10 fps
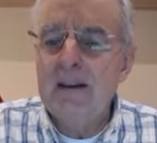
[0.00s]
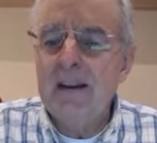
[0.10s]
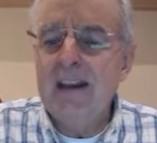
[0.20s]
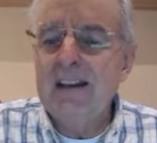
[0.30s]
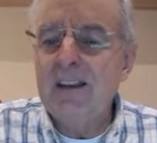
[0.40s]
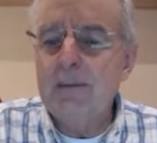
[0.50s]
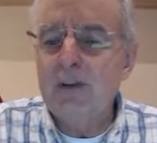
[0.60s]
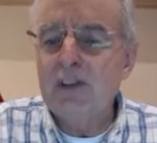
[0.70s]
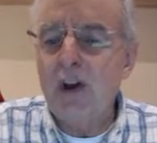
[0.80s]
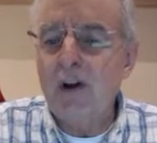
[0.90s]
anything
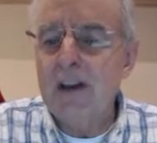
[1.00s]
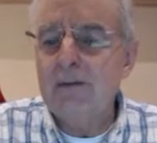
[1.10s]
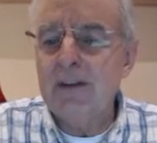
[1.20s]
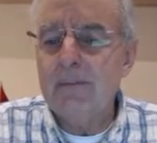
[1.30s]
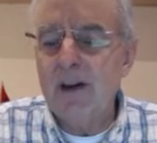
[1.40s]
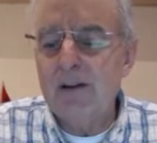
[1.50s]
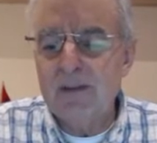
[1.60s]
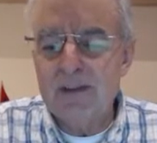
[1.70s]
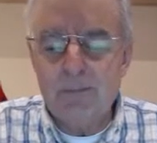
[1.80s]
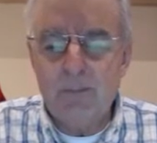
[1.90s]
much higher at the
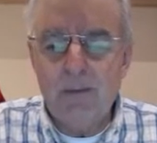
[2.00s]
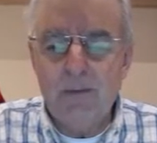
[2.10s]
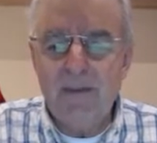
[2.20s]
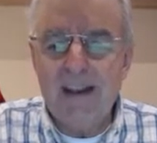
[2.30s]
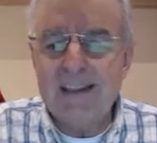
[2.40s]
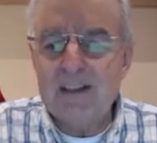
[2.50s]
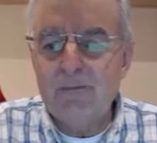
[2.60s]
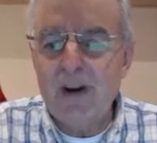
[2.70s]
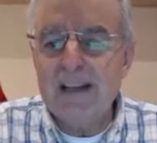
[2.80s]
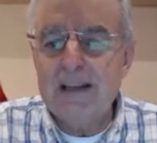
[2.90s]
moment. We've had this
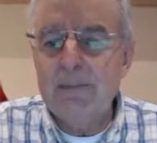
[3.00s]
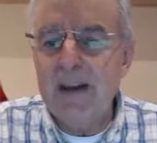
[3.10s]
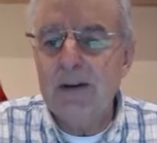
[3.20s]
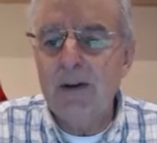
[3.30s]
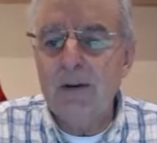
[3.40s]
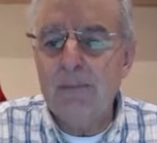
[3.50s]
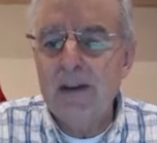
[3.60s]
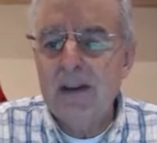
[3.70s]
rally back up.